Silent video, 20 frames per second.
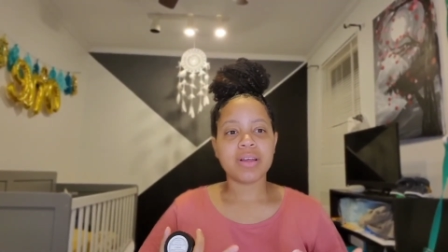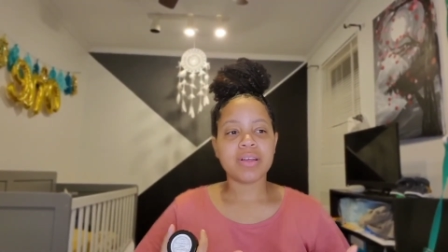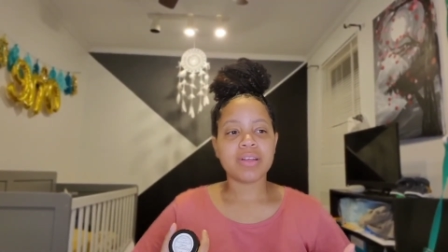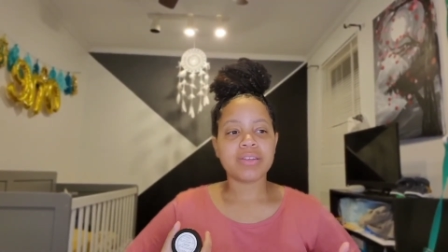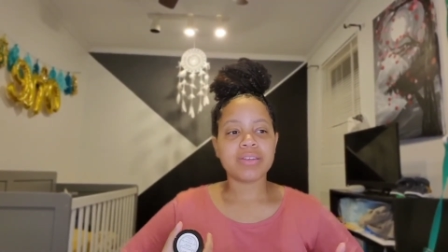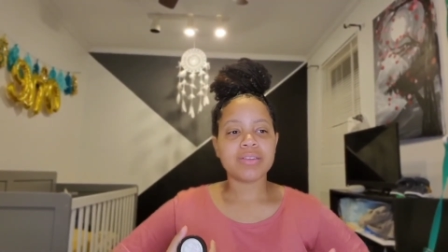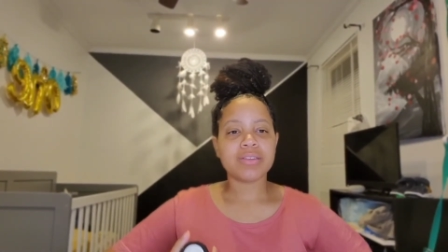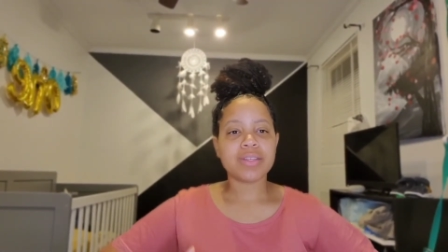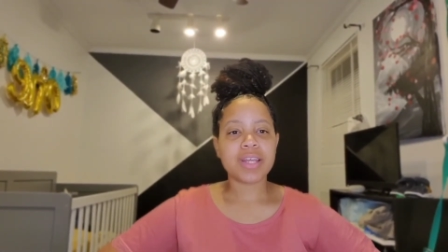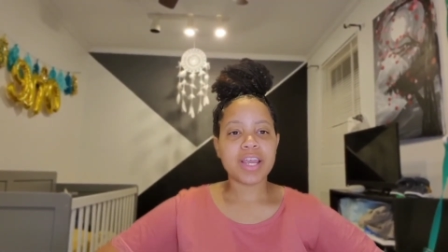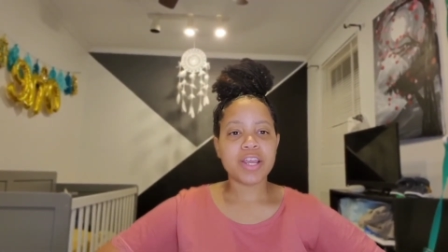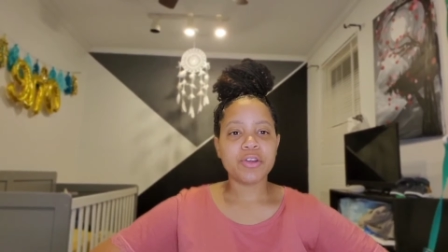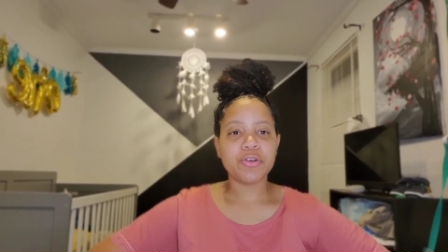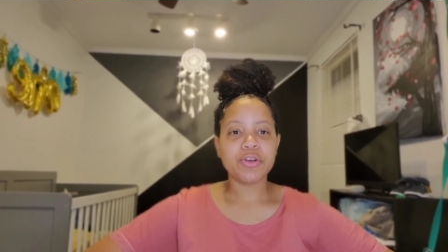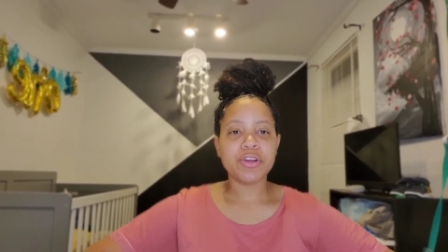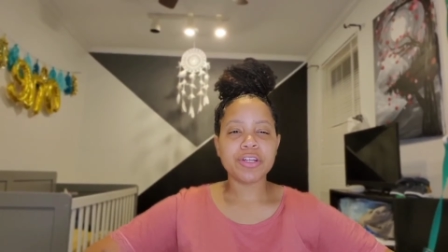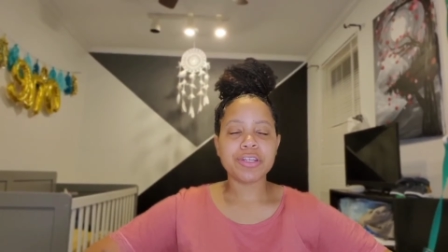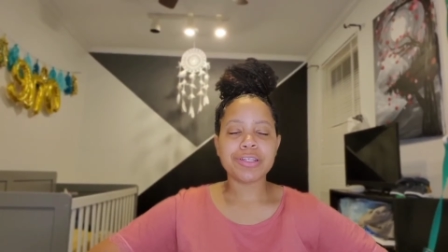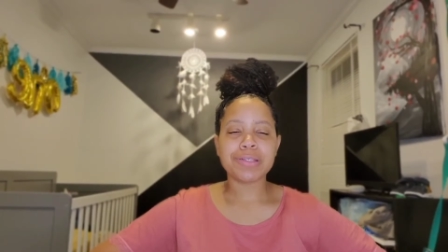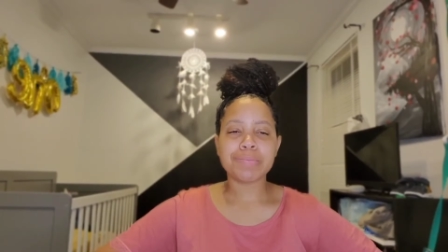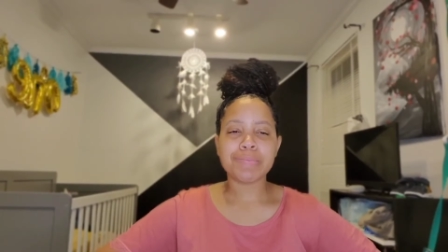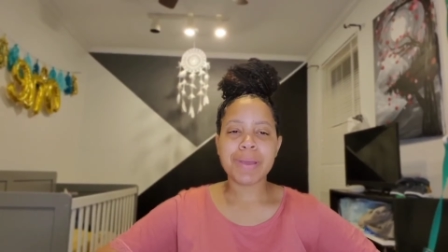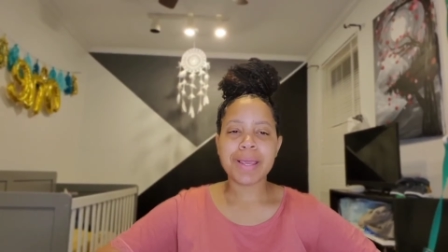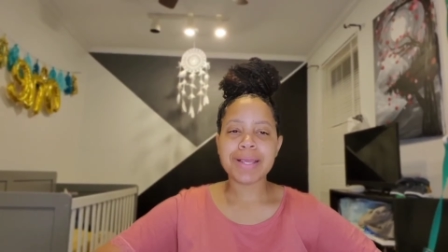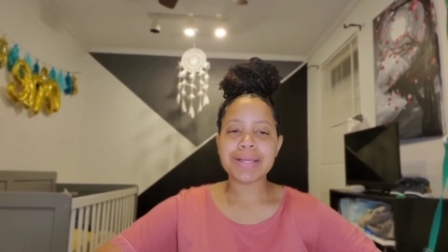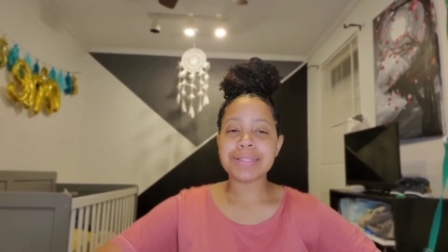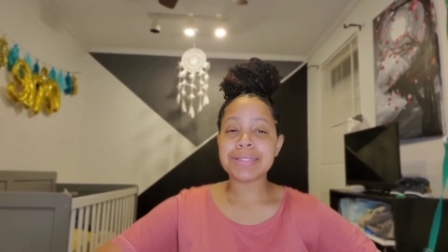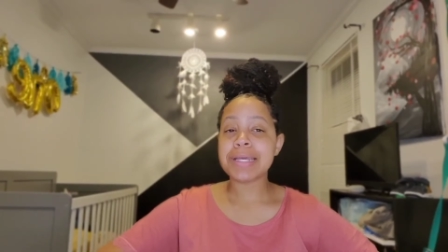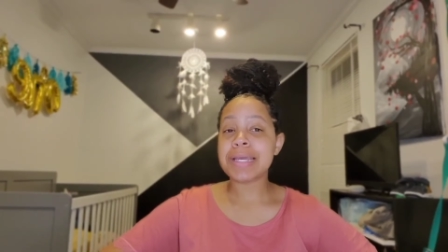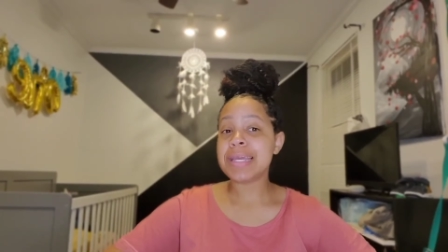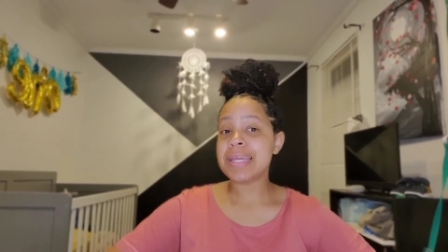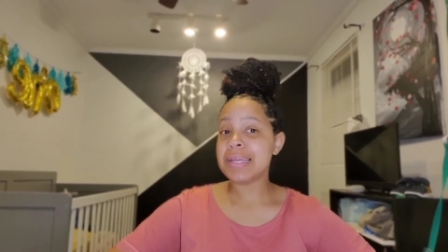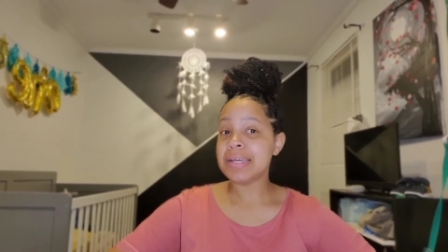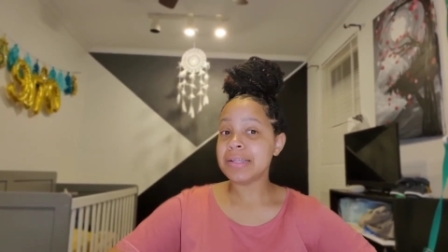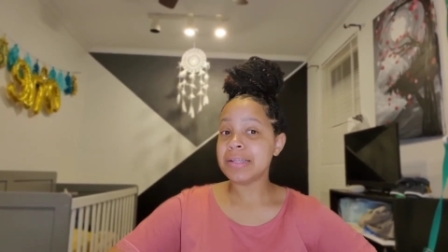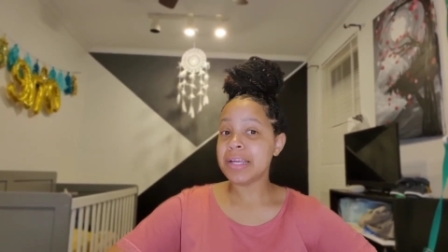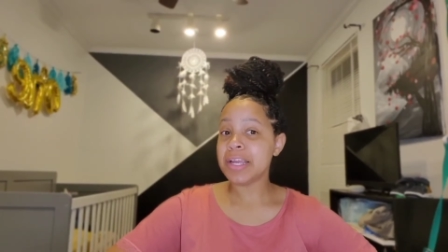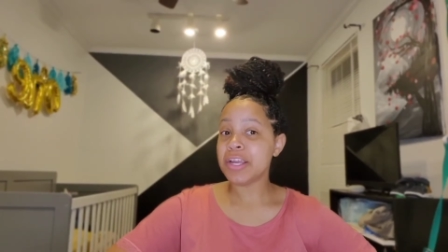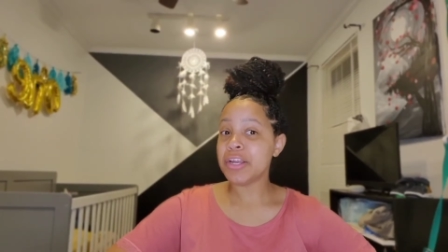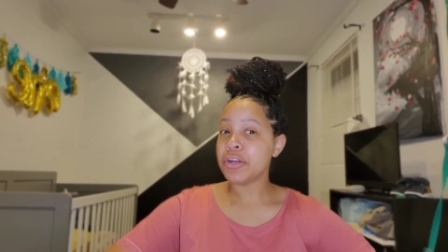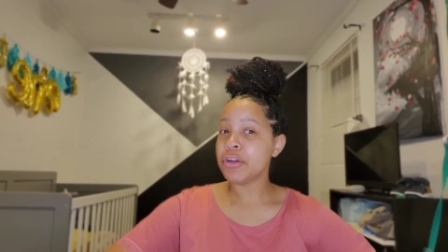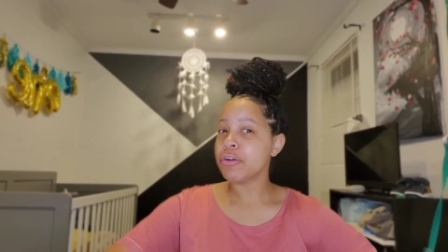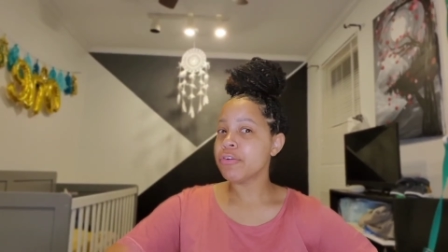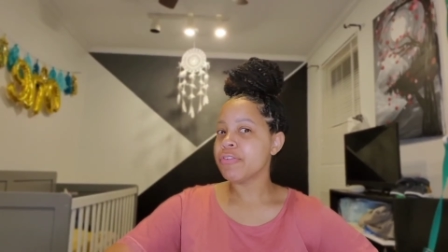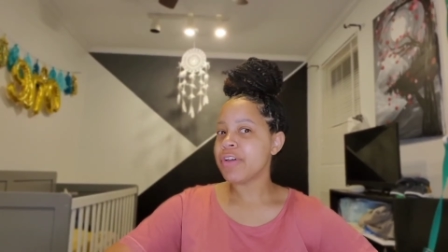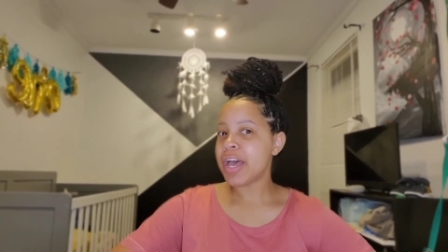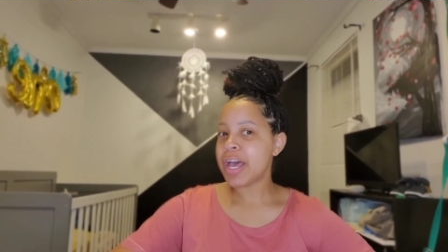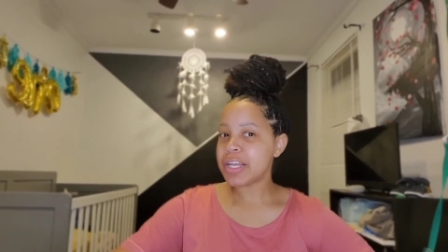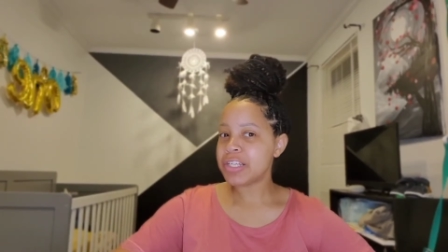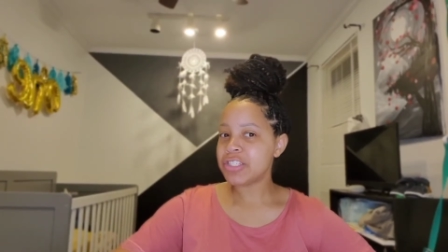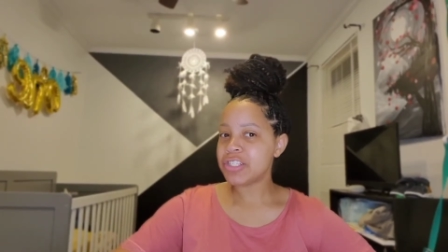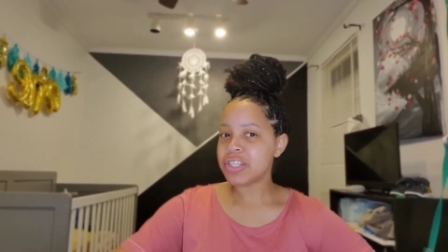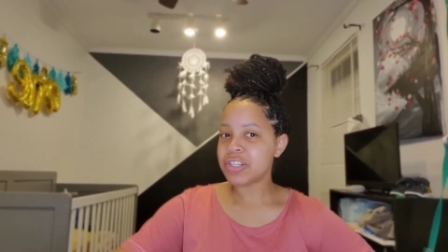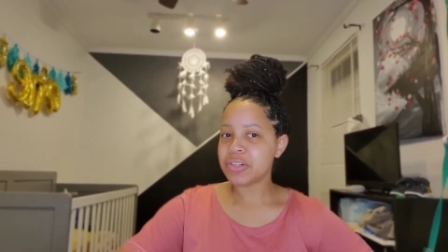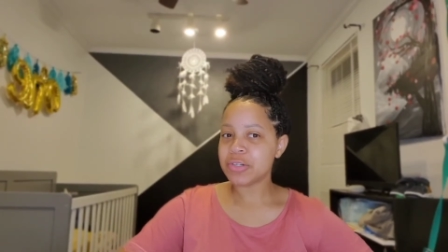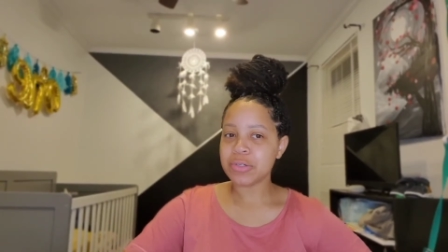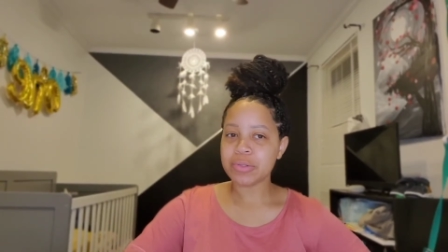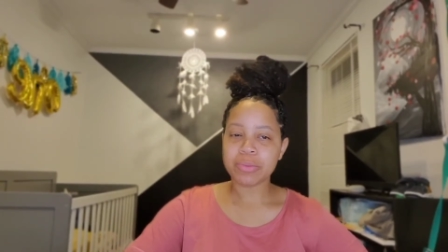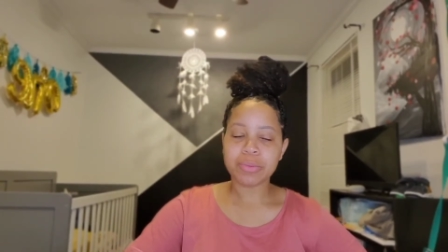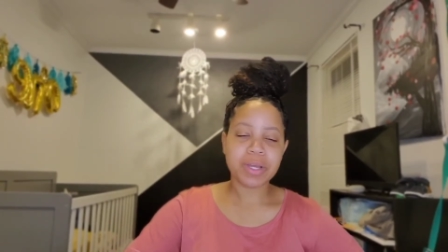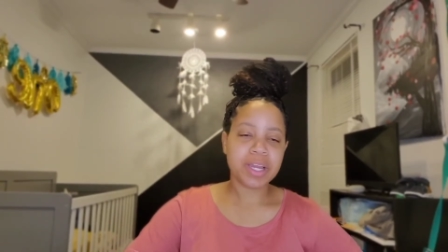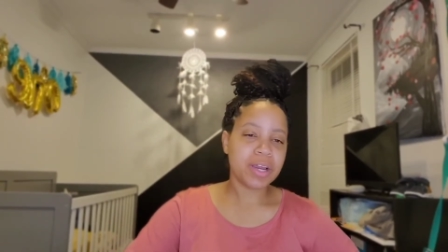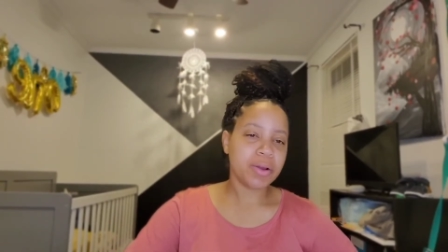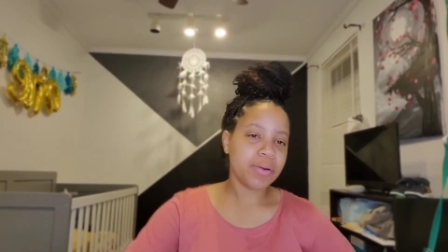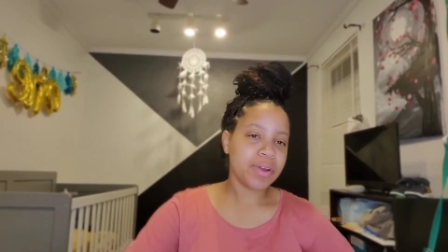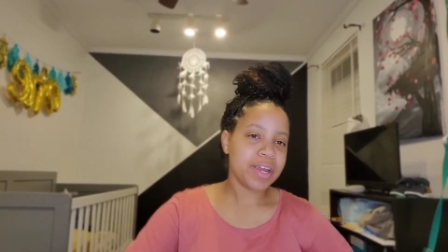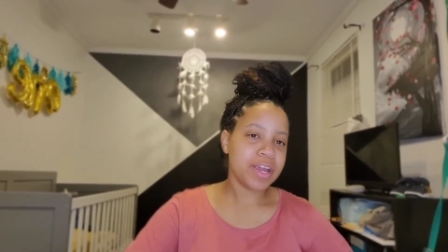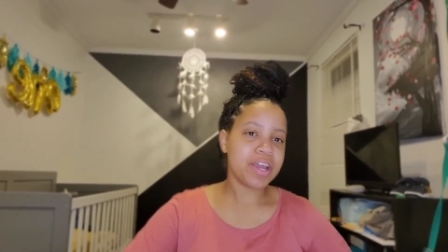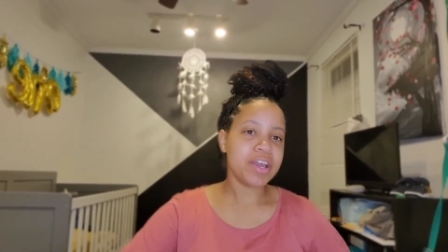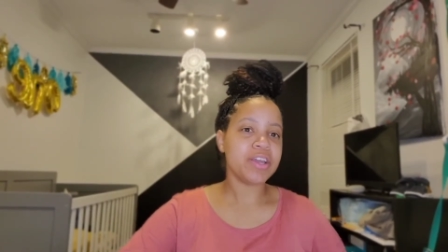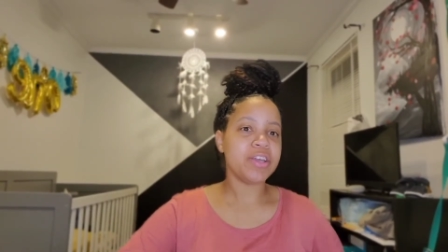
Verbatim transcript: sacred space healing, your vaginal area,